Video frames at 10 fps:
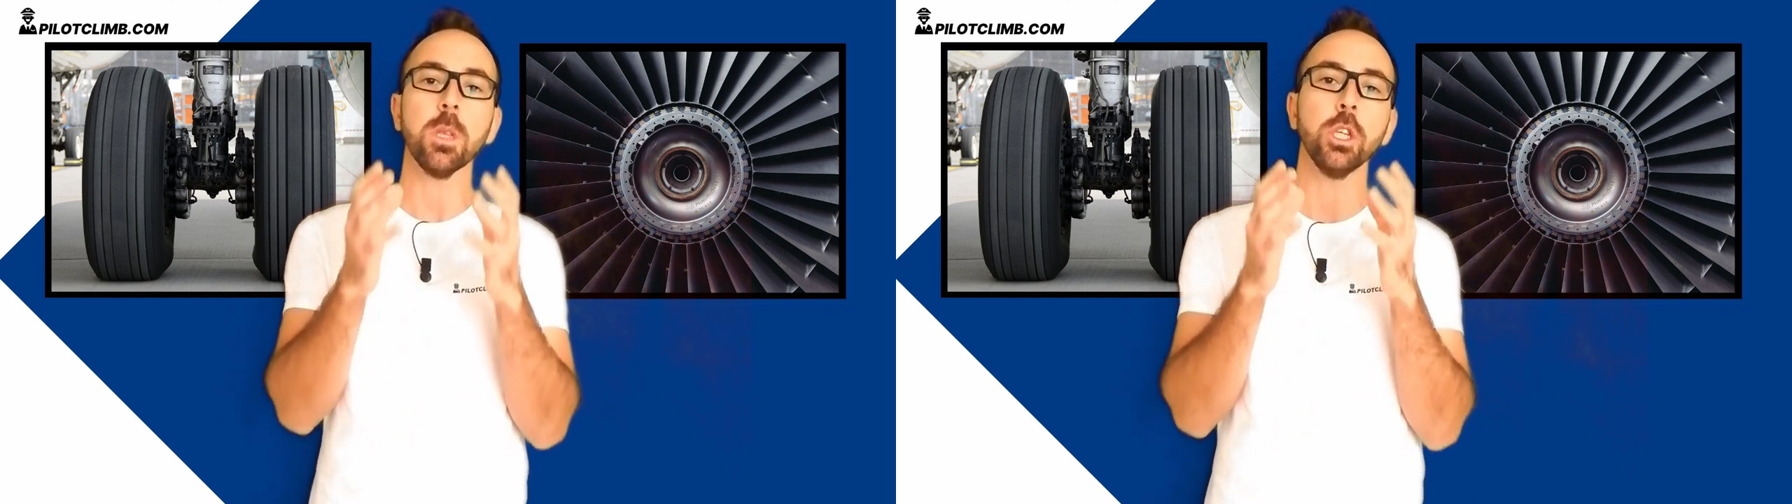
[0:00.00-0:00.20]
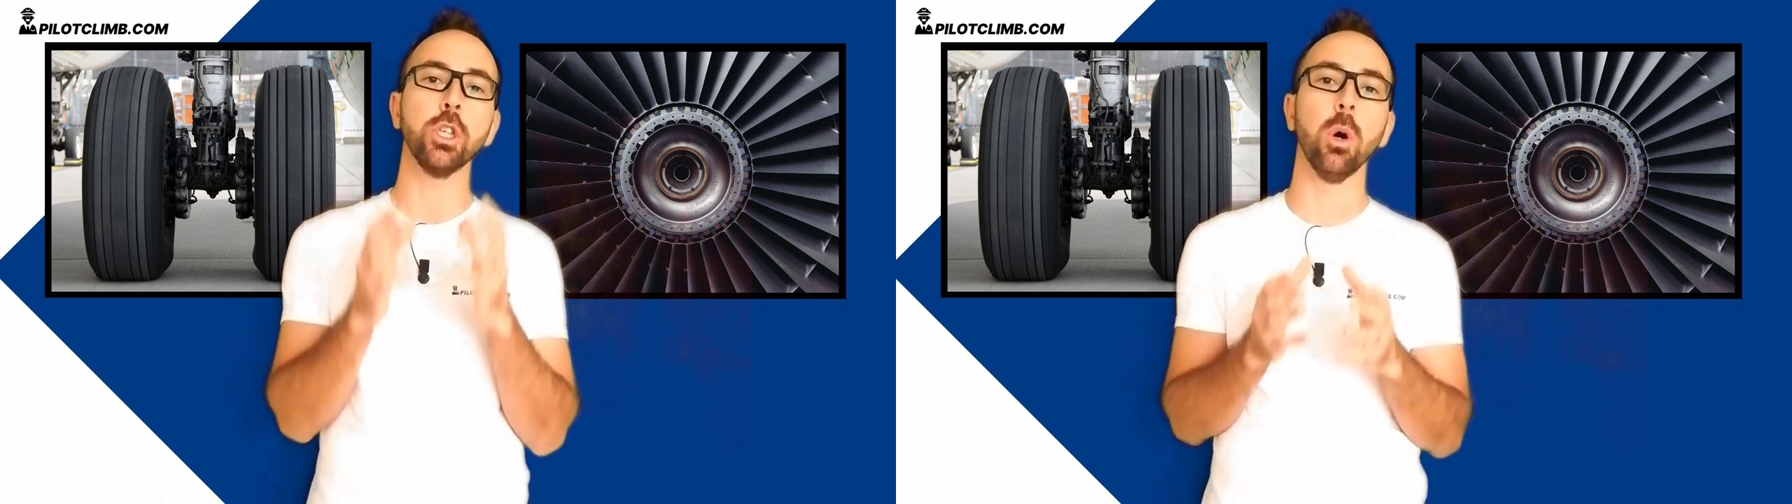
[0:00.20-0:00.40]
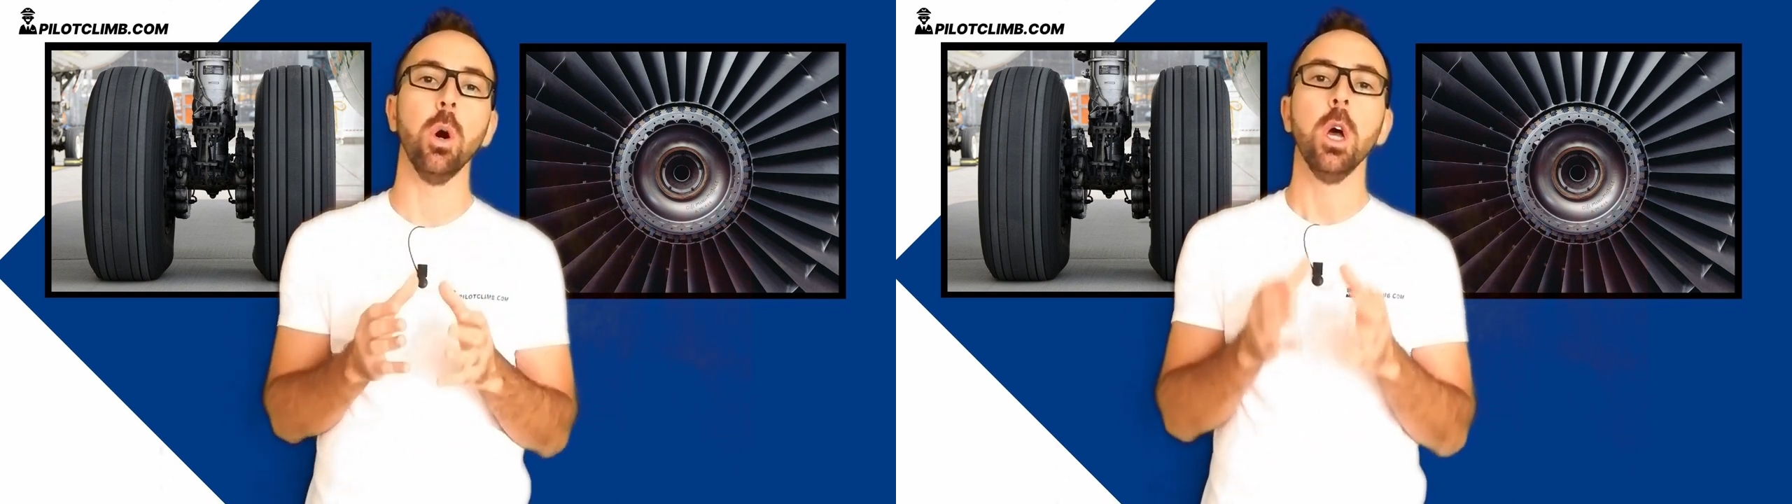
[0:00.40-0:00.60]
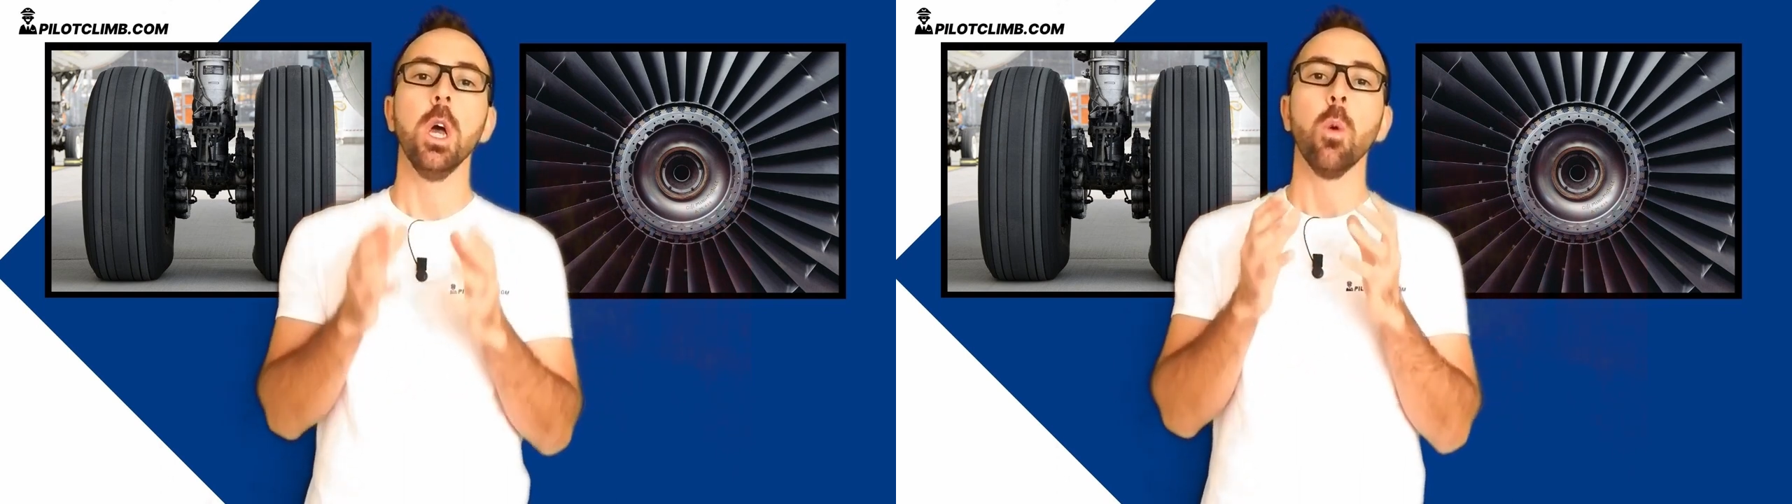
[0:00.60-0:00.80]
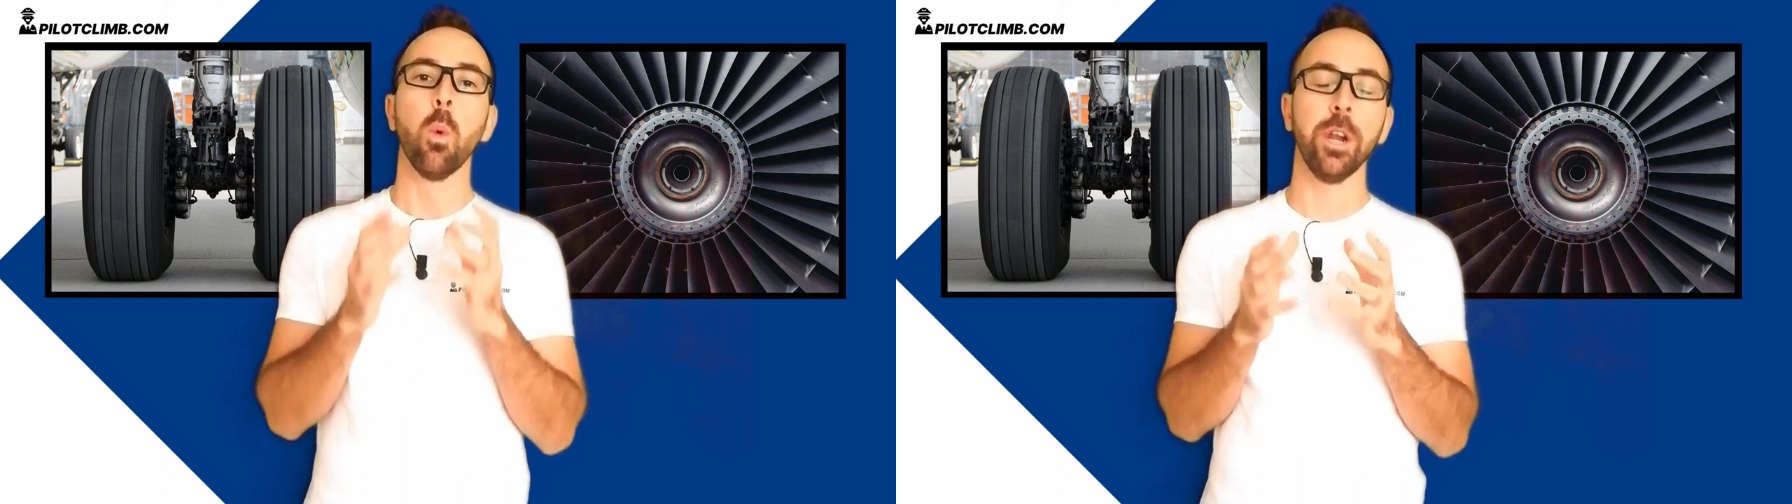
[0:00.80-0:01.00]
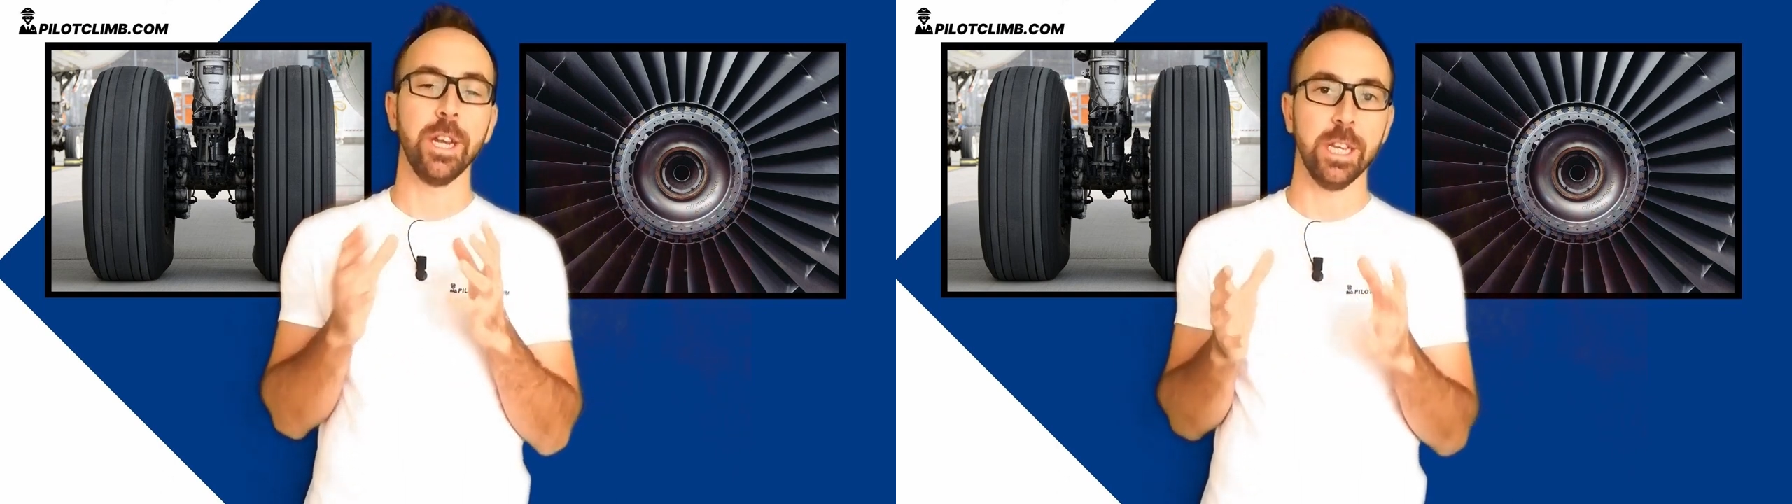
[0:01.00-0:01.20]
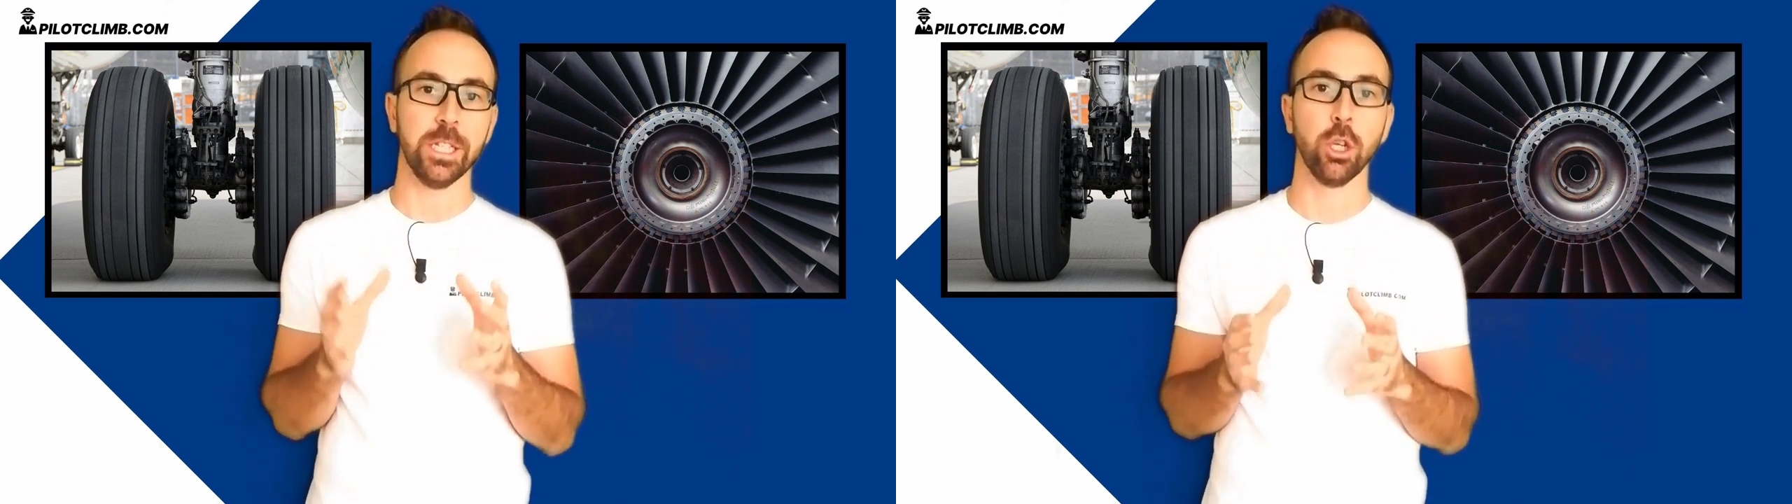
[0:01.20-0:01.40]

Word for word: So what it is,